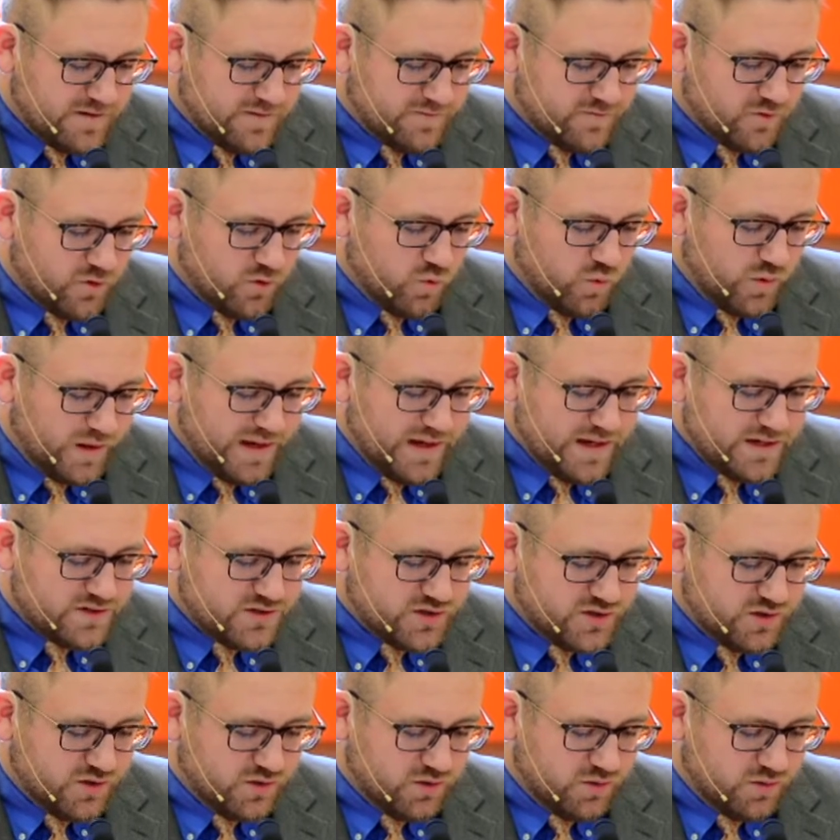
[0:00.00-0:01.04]
For we
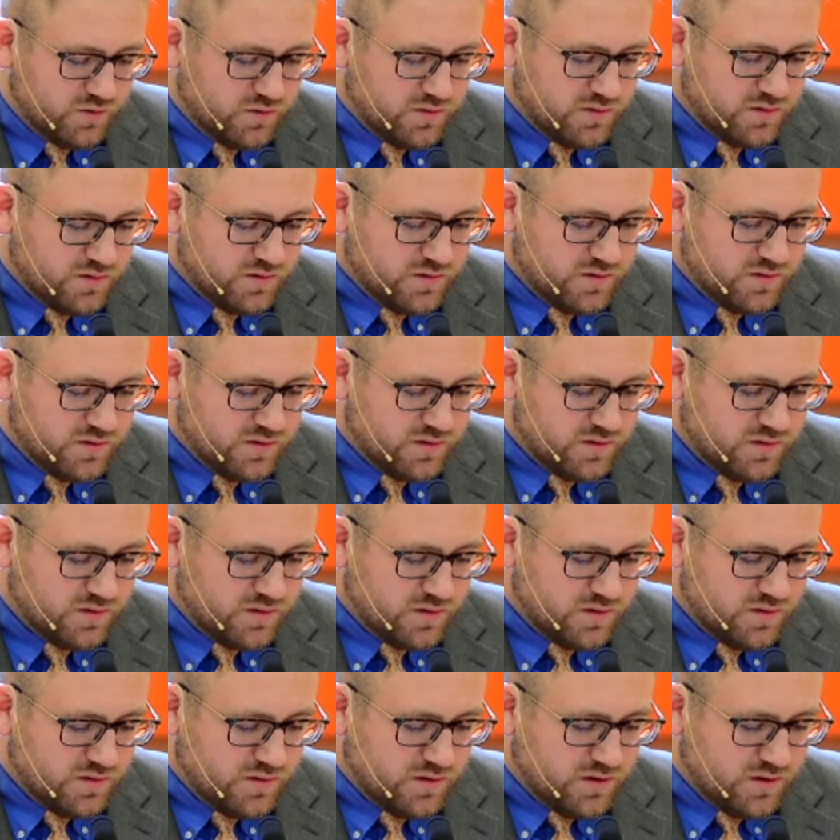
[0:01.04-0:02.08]
too
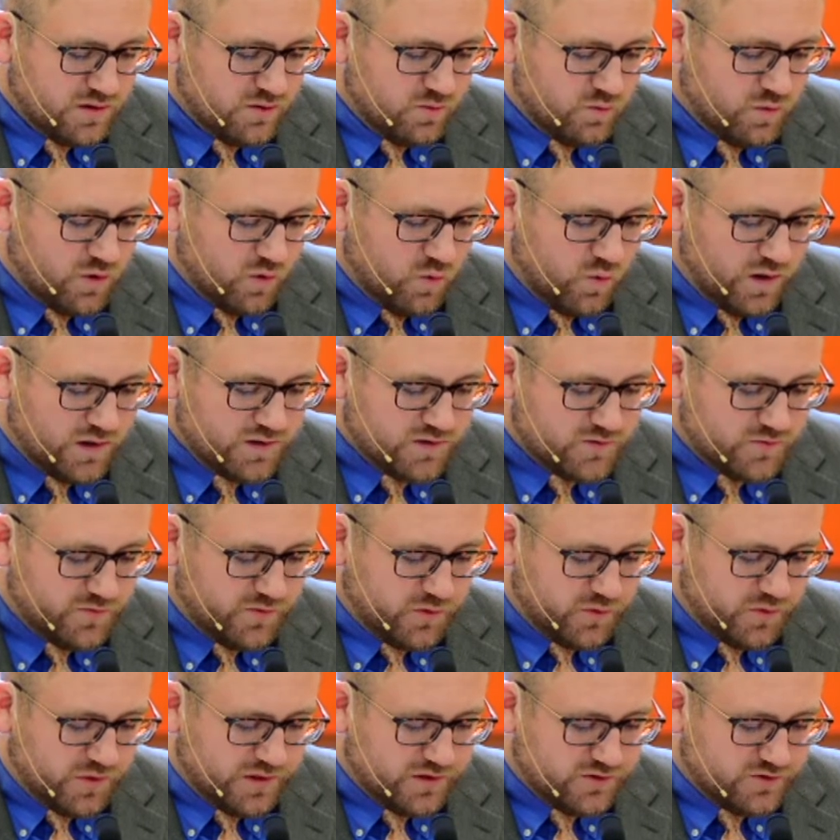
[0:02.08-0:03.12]
were once
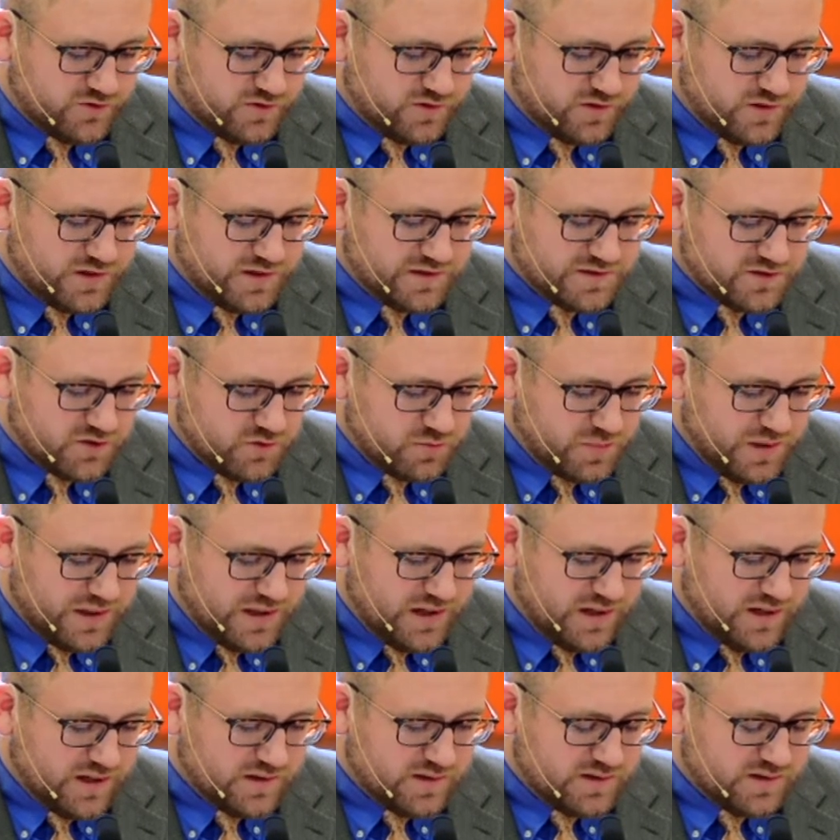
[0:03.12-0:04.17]
foolish,
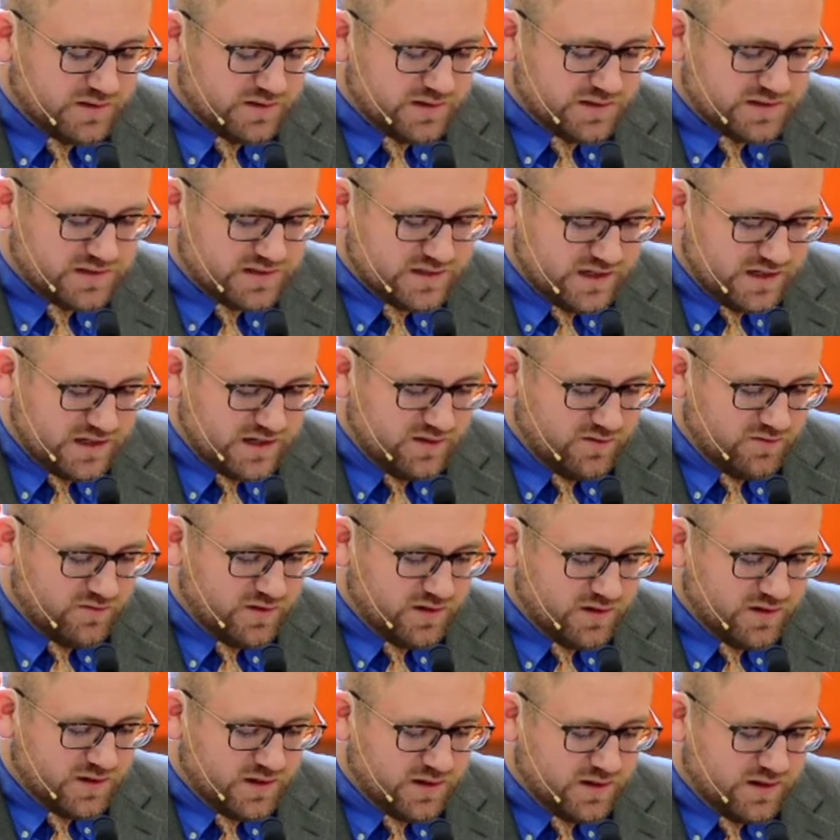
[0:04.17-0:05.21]
disobedient, deceived,
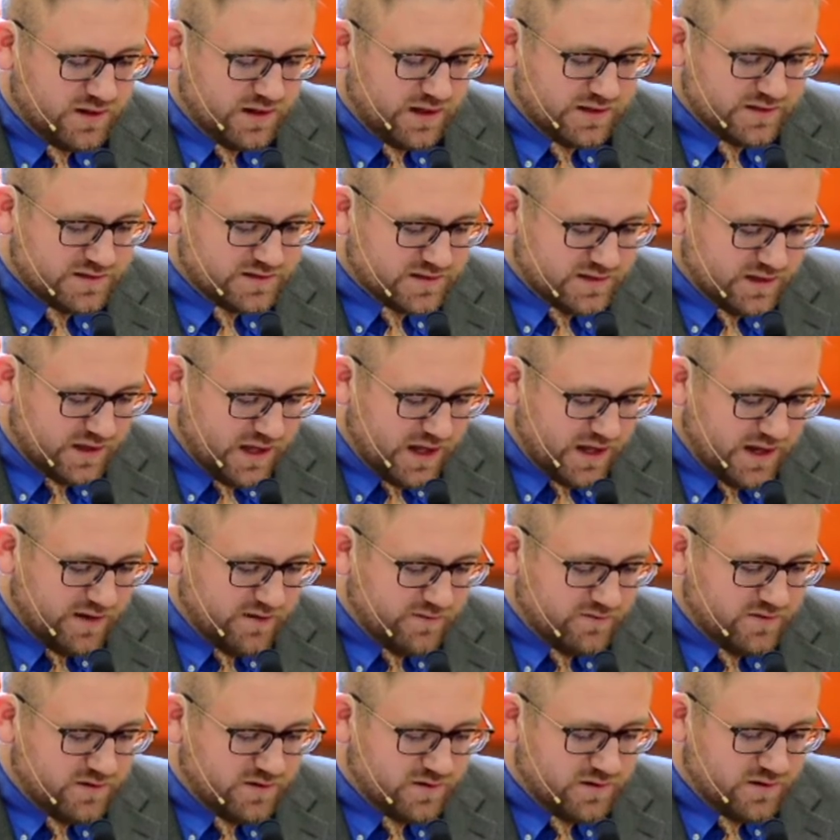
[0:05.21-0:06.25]

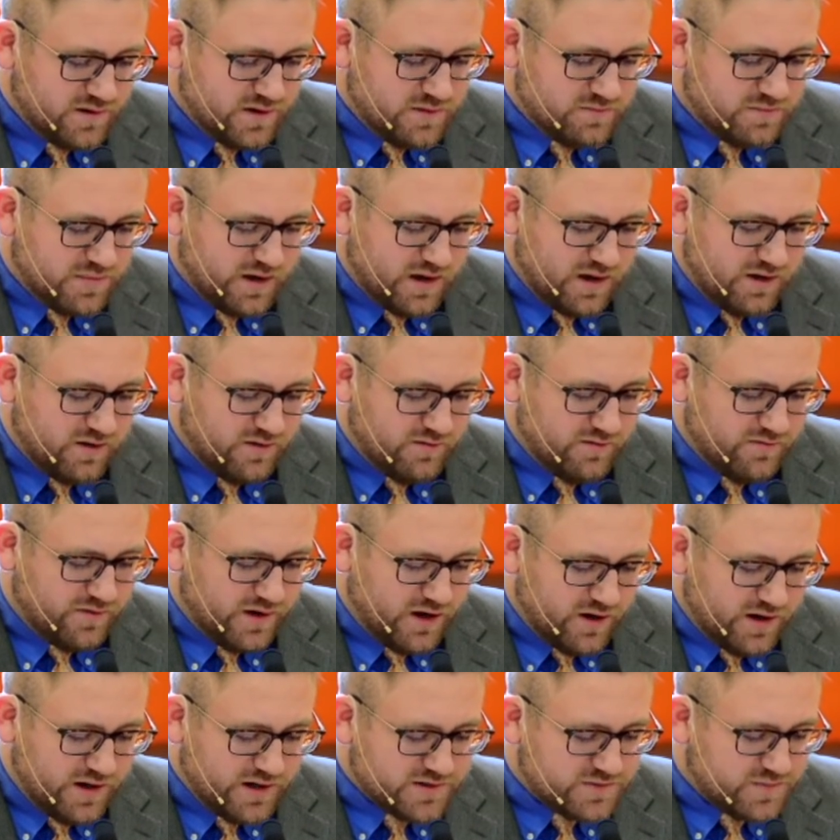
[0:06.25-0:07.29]
enslaved by
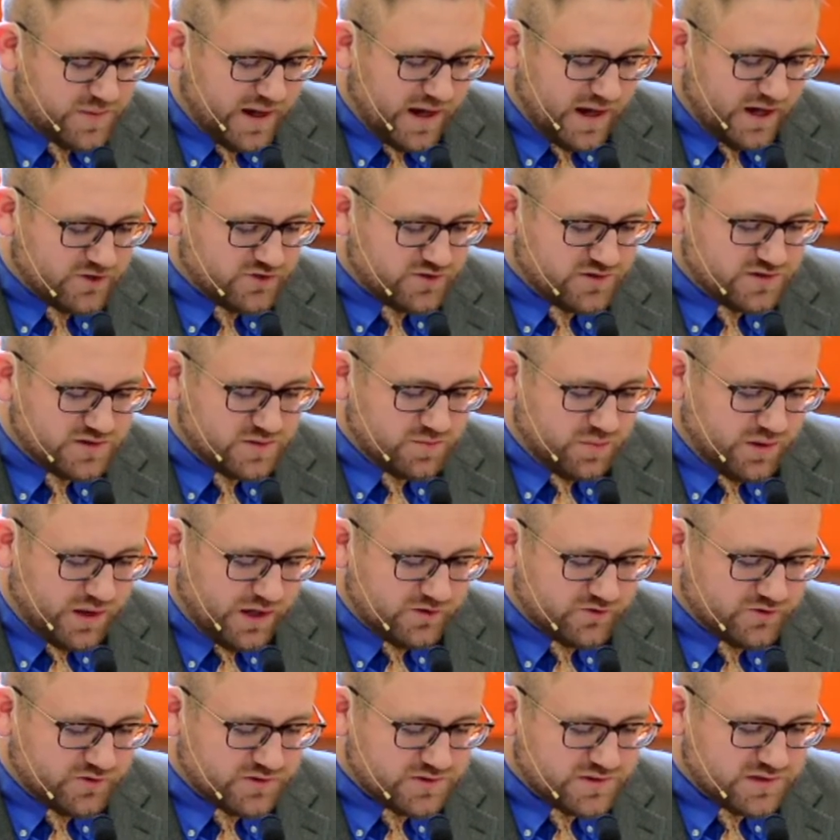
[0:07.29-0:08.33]
various passions and
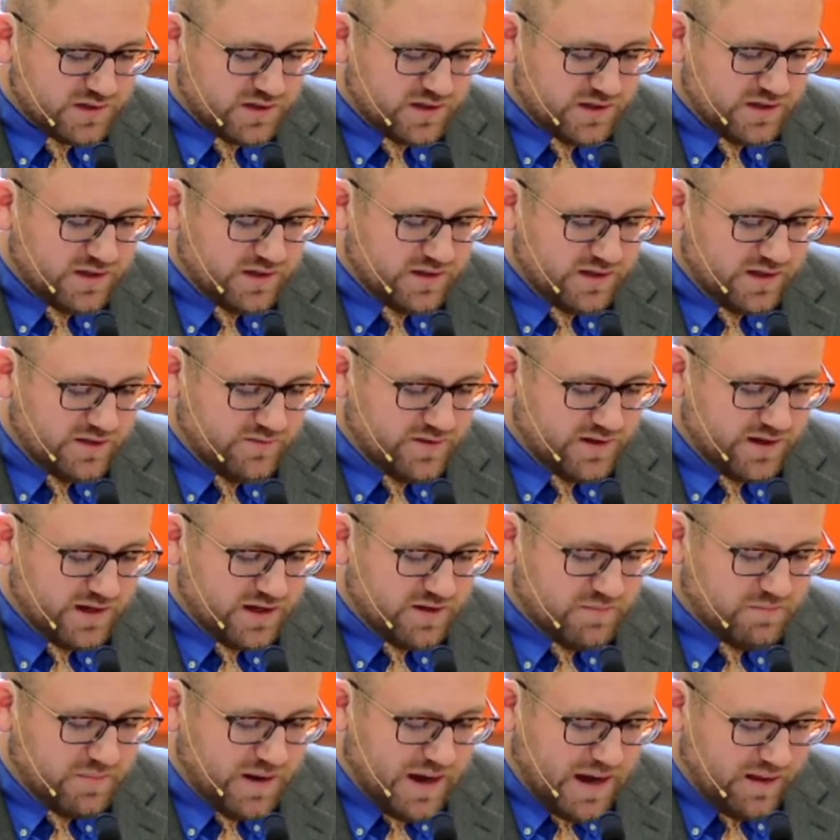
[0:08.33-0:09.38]
pleasures, living
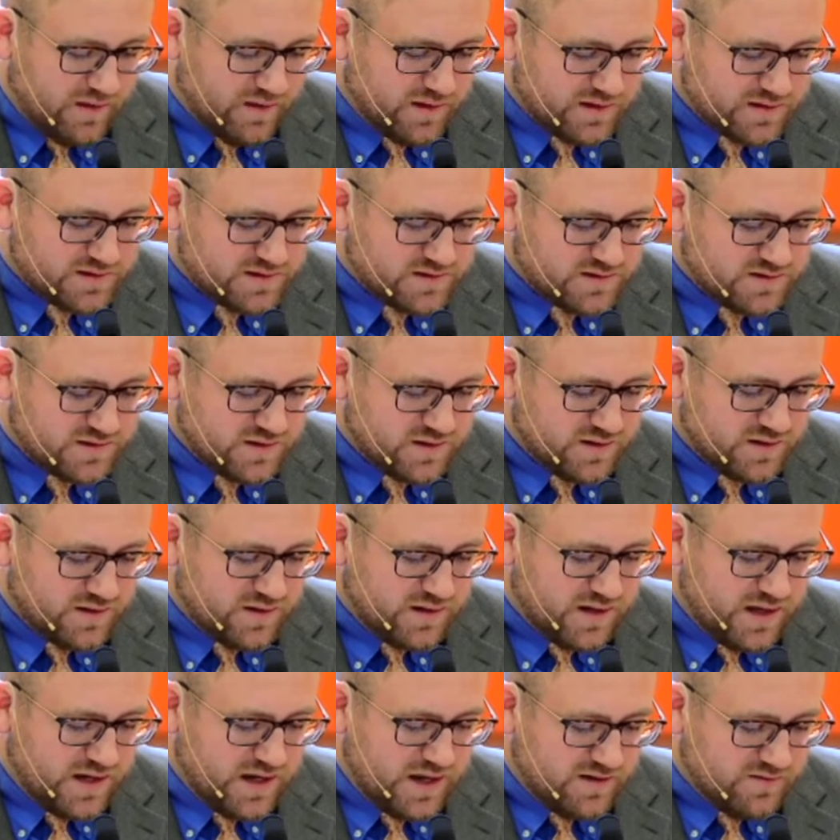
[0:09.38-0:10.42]
in malice
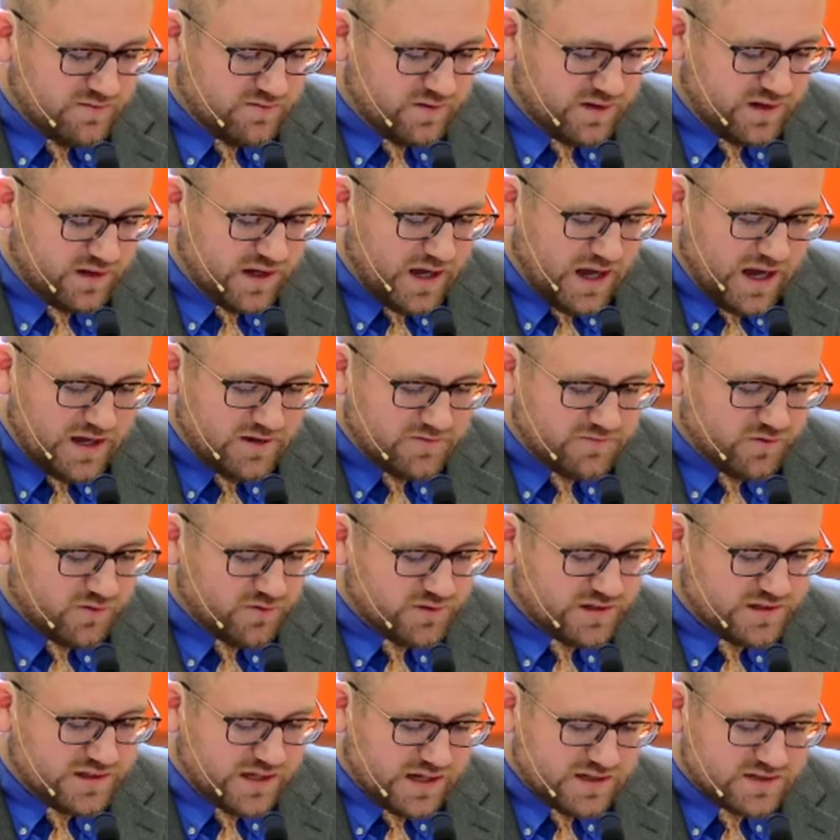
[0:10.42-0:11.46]
and envy, hateful,
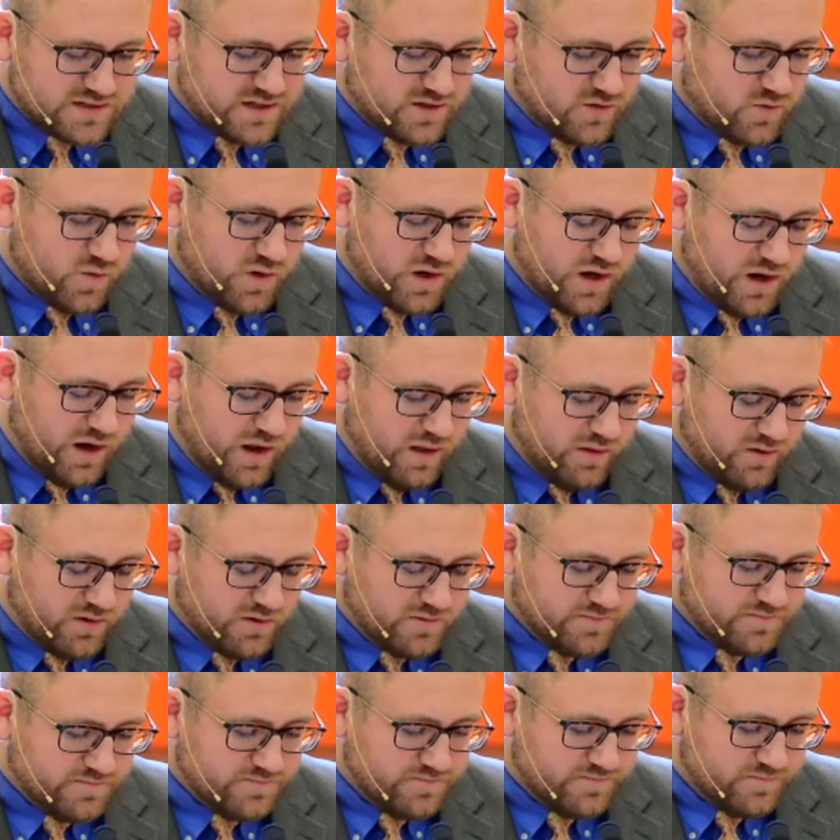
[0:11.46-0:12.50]
detesting one another.